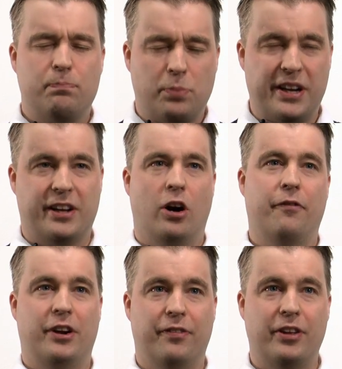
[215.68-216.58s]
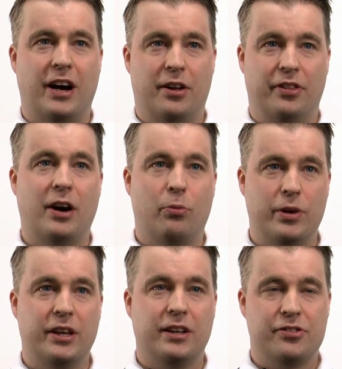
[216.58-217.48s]
pretty confident that
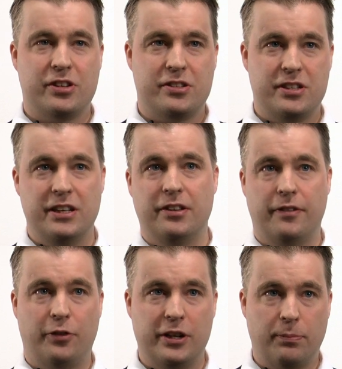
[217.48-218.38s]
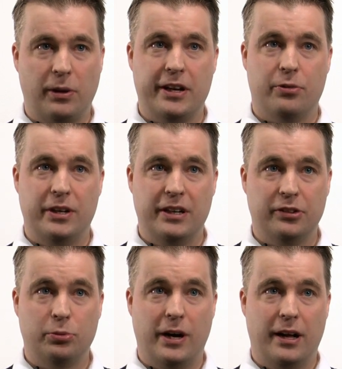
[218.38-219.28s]
we can succeed in the free-to-play arena
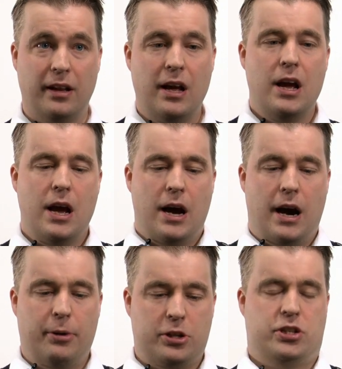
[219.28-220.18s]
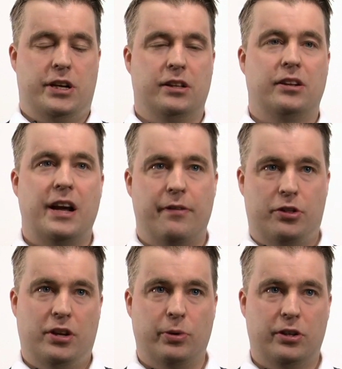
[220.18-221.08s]
as well. I'm not saying that
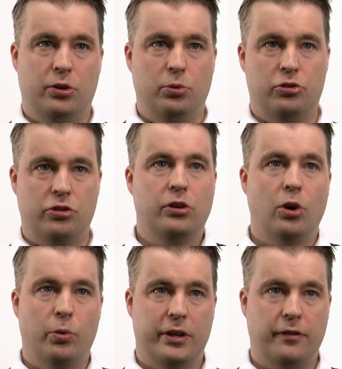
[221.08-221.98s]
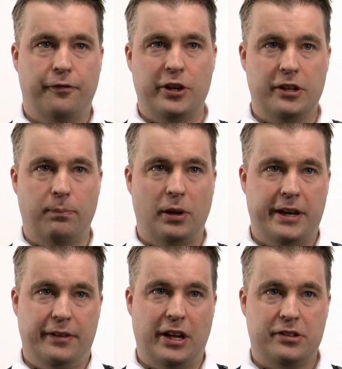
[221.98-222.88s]
everything we do should go into
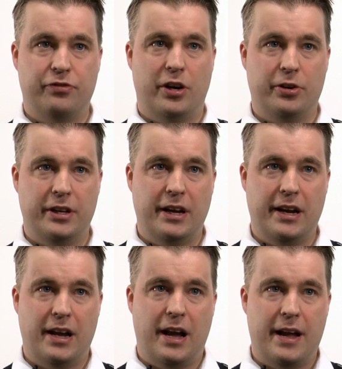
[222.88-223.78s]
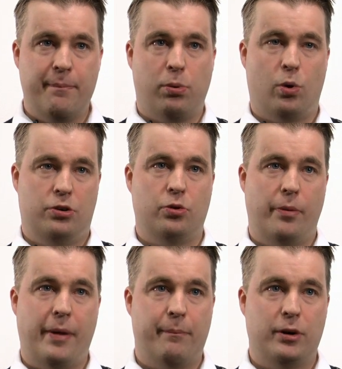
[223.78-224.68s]
free-to-play, and that's very important to
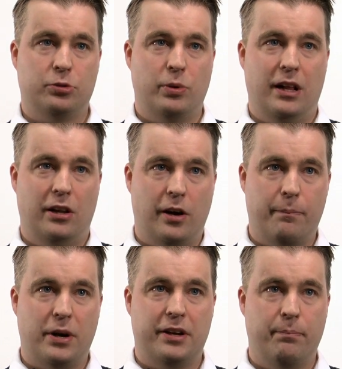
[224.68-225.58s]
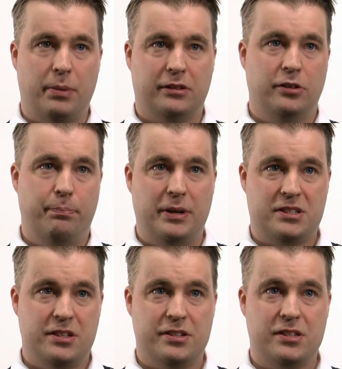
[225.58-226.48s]
remember as well. Our bread and butter
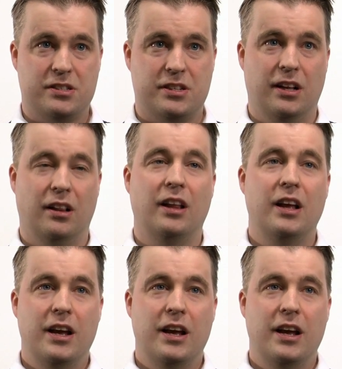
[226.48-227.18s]
business is still